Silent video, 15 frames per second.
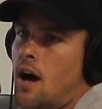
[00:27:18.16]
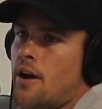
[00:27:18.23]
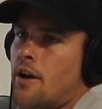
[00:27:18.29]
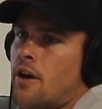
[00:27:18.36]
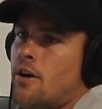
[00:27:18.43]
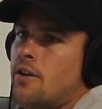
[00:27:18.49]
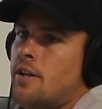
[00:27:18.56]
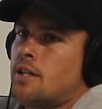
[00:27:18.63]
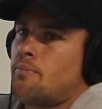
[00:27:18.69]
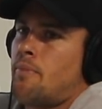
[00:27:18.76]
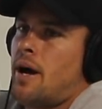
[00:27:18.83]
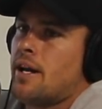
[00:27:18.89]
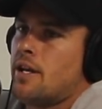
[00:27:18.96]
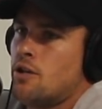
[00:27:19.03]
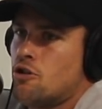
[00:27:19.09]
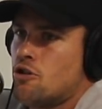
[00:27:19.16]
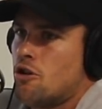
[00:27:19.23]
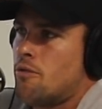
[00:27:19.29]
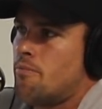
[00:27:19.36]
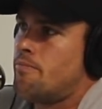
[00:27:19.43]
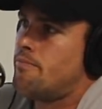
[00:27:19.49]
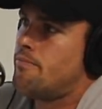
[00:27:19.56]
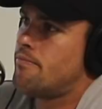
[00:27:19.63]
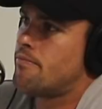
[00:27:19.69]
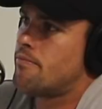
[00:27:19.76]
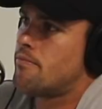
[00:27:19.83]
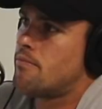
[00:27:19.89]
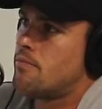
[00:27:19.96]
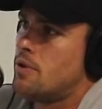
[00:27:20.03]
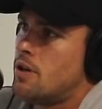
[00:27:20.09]
know that's part of your job,
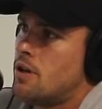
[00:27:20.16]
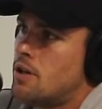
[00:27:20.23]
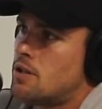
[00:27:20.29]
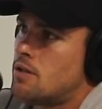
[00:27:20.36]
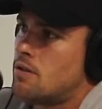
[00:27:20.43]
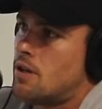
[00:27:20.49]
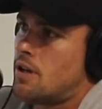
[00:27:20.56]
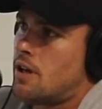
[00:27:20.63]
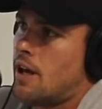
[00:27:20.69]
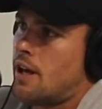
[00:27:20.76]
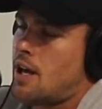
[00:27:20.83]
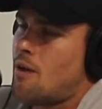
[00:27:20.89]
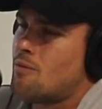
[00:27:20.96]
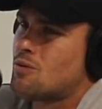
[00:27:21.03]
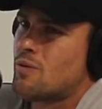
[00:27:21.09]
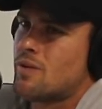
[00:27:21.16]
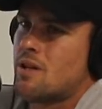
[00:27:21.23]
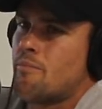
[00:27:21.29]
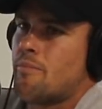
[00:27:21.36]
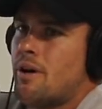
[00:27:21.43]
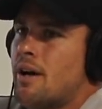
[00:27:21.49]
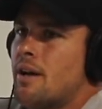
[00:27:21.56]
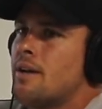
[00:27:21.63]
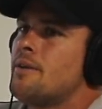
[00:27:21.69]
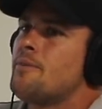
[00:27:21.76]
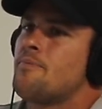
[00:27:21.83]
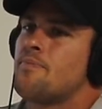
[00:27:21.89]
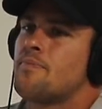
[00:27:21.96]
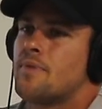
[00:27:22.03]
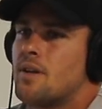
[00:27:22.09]
it comes with it, but
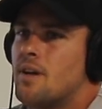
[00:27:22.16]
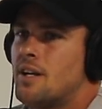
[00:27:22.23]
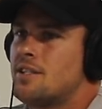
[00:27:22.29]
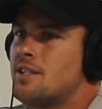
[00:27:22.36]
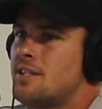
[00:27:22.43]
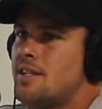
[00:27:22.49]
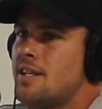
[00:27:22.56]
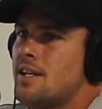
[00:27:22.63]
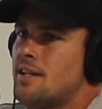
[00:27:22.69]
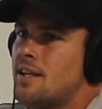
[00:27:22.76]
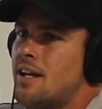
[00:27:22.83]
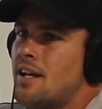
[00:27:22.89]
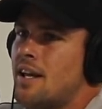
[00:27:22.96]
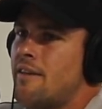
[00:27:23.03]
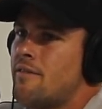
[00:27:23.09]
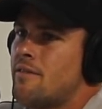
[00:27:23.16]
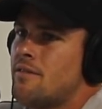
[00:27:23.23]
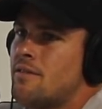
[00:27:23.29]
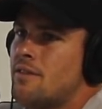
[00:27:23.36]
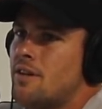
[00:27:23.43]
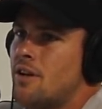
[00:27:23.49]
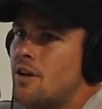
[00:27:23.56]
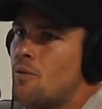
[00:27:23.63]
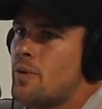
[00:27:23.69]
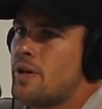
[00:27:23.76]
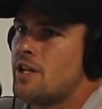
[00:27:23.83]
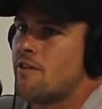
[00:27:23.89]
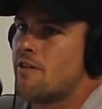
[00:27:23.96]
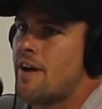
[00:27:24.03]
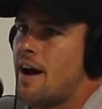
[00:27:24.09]
I just think that even, when
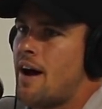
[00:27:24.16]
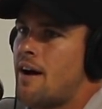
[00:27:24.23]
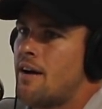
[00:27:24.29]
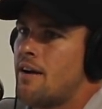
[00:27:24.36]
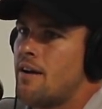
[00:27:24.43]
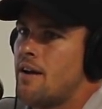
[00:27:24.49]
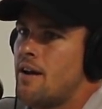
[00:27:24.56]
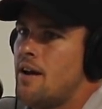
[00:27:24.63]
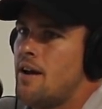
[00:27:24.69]
you're out,